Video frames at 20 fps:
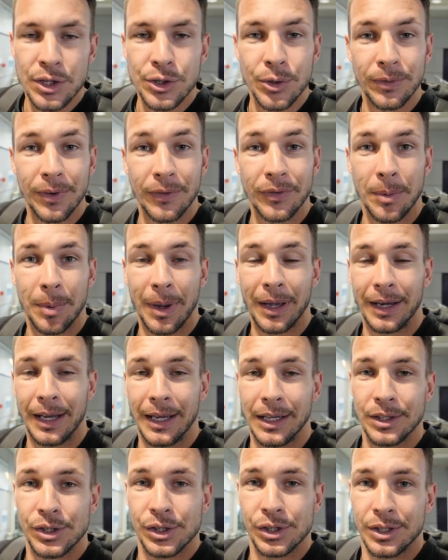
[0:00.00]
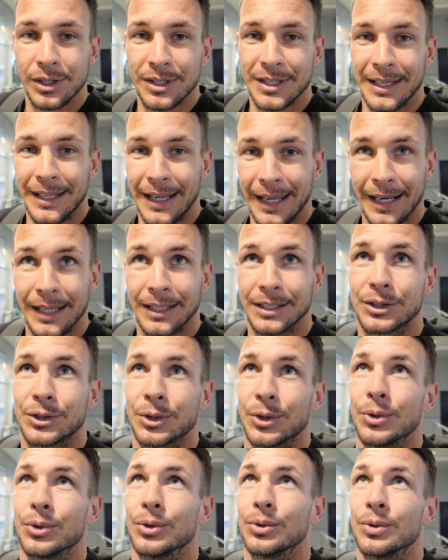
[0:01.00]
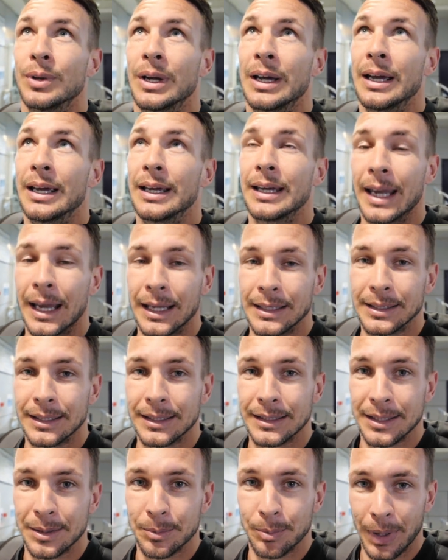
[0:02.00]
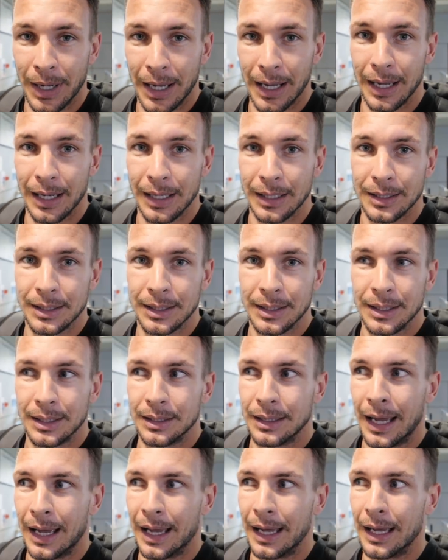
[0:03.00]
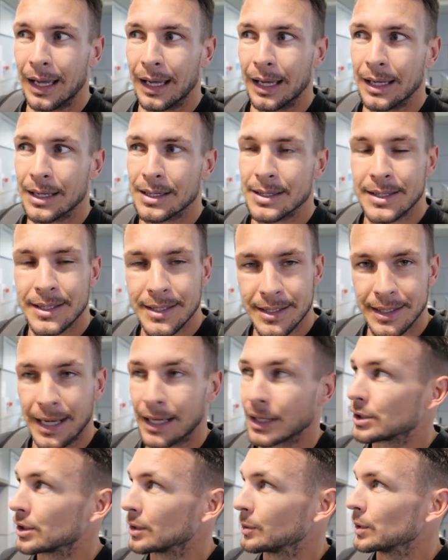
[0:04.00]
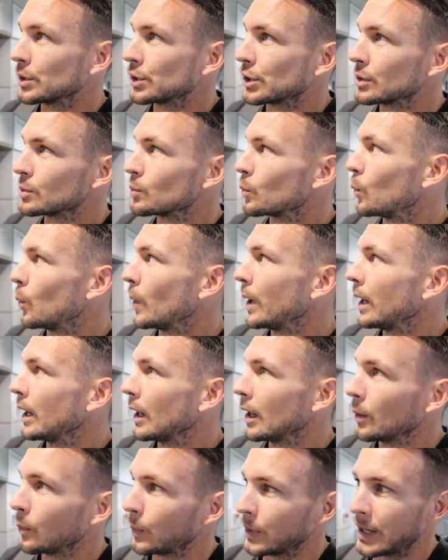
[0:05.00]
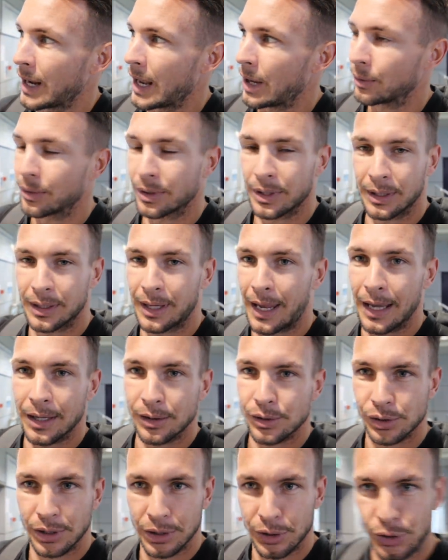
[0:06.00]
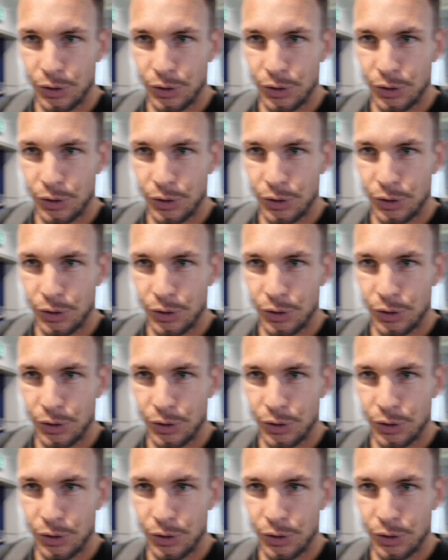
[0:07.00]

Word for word: 250 pound each to get us to Kensington Park uh, station, which is where we're now going to catch a